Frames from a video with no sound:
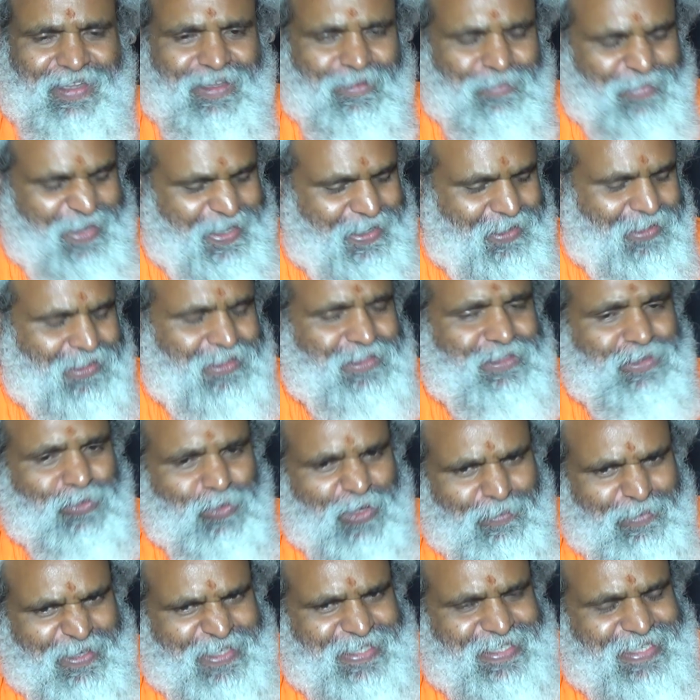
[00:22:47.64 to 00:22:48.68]
Because
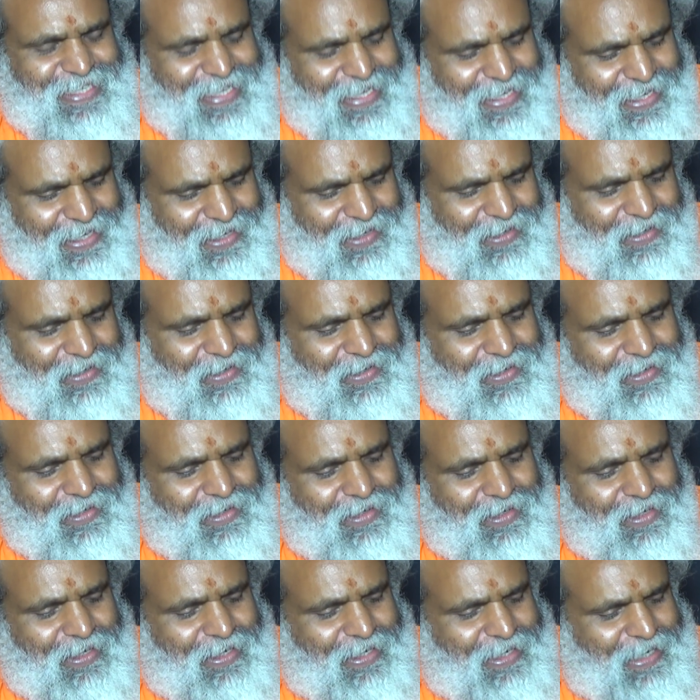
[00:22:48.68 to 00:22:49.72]
we'll be seeing
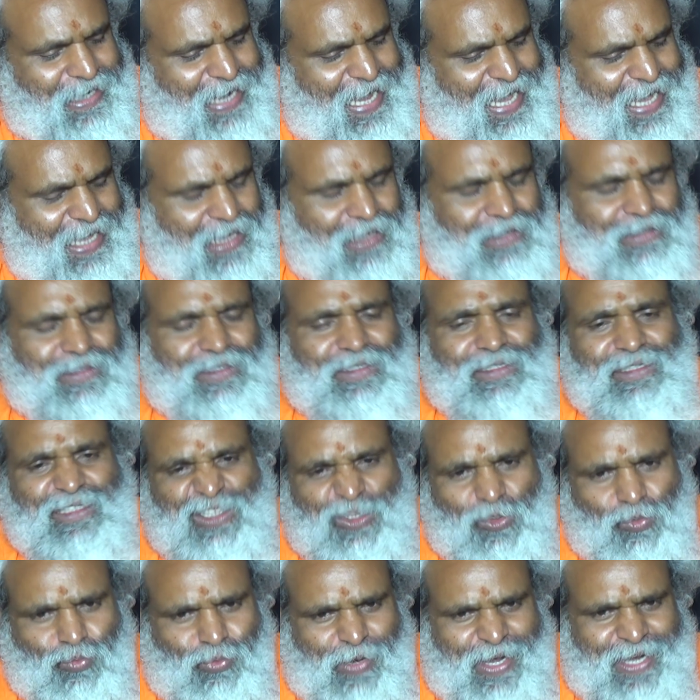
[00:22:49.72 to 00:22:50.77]
raga,
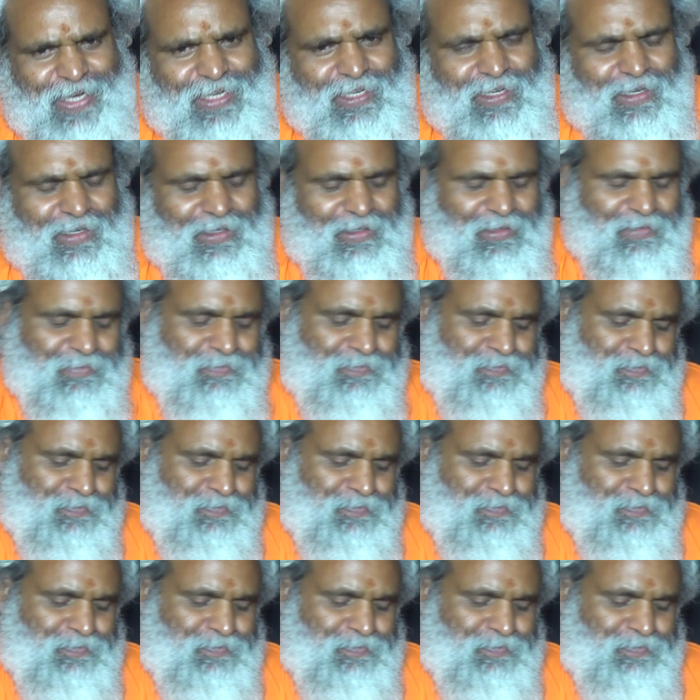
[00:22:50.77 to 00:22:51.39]
dvesha,